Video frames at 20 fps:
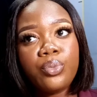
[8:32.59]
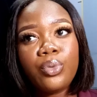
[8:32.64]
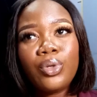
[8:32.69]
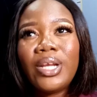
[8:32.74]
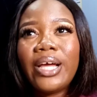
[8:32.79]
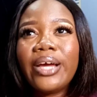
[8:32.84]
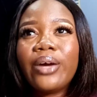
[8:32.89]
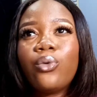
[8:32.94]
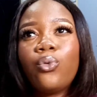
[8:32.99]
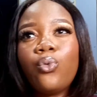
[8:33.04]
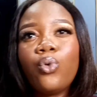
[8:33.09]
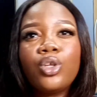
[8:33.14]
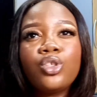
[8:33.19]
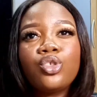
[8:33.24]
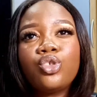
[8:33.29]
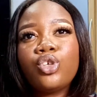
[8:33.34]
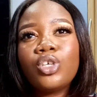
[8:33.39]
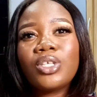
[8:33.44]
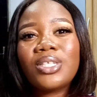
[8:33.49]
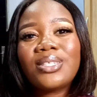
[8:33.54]
But like
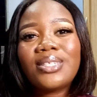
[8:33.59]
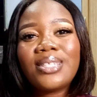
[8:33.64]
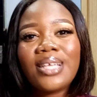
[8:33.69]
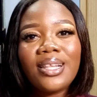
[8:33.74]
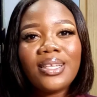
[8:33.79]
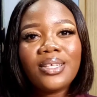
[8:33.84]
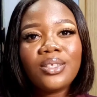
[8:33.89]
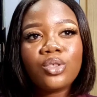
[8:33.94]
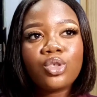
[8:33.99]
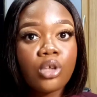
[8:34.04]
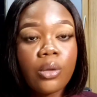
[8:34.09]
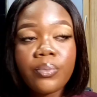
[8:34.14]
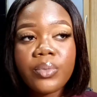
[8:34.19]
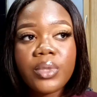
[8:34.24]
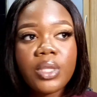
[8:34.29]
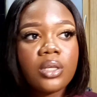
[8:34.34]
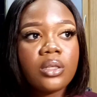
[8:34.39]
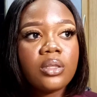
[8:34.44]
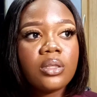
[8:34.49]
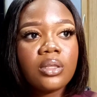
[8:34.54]
once you're selling
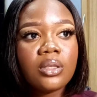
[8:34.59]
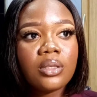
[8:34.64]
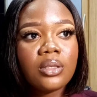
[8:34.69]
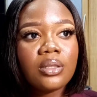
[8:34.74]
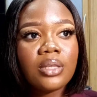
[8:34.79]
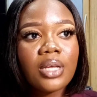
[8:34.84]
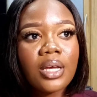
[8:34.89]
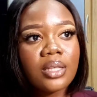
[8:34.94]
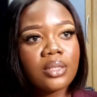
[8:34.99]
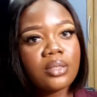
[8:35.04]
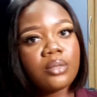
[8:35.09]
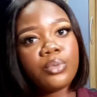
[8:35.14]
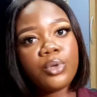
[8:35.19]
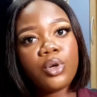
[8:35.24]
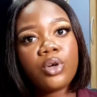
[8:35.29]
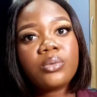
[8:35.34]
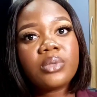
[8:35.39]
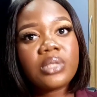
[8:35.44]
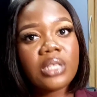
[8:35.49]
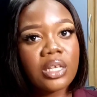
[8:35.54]
something, then it
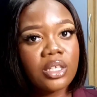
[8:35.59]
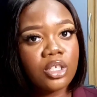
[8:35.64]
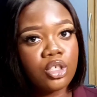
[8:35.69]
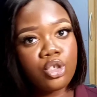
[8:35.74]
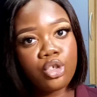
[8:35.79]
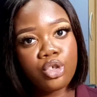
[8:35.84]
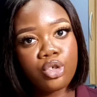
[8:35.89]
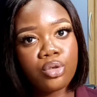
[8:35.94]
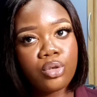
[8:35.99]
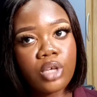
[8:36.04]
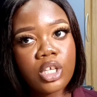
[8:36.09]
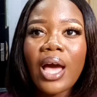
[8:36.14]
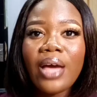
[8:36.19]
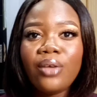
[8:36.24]
becomes an issue.